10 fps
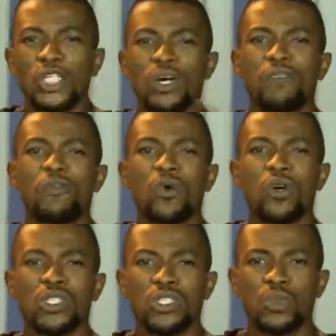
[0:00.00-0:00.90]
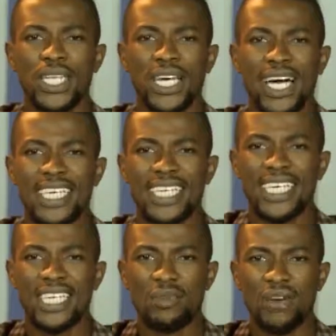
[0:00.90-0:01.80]
You can follow us on Twitter at
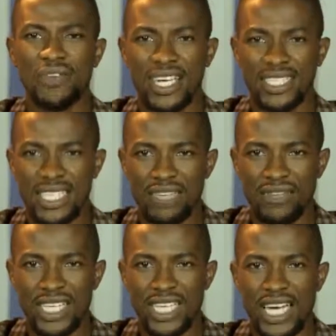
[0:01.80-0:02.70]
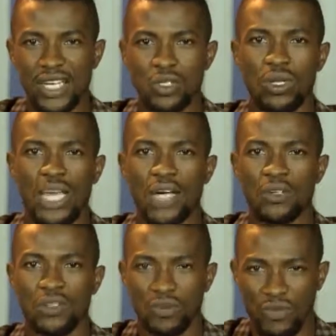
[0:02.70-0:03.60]
Kingdom Africa TV and also like
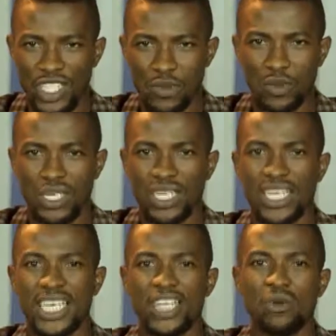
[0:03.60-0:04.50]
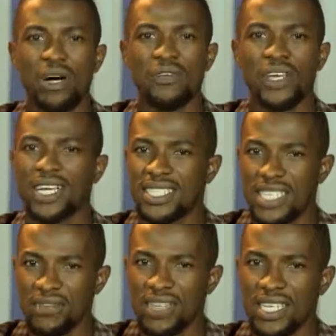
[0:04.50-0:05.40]
us on Facebook, Kingdom Africa
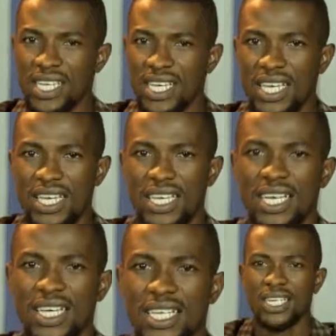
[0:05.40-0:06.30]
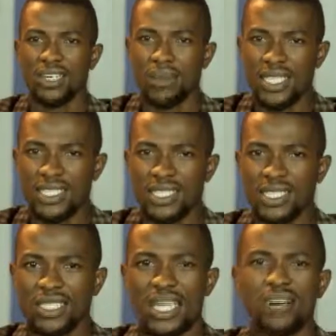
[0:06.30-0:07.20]
TV. Comment
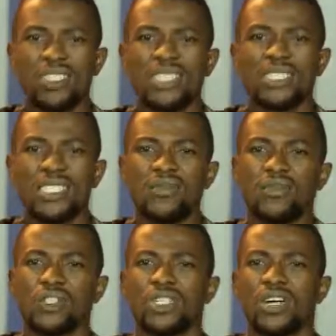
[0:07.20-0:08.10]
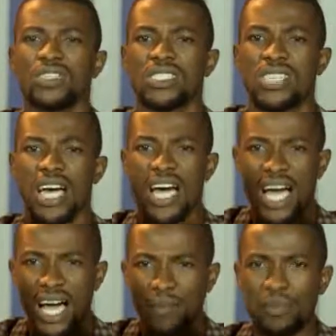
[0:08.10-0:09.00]
on how these devotionals
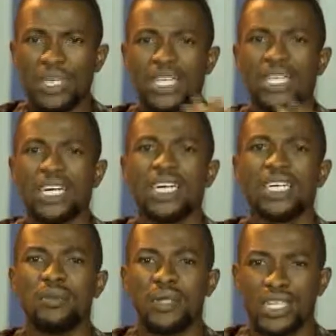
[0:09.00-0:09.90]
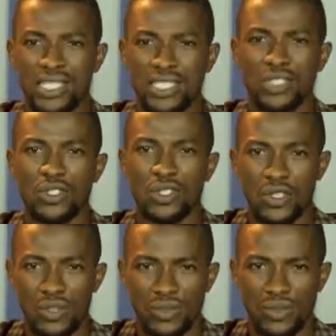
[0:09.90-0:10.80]
have been a blessing to you.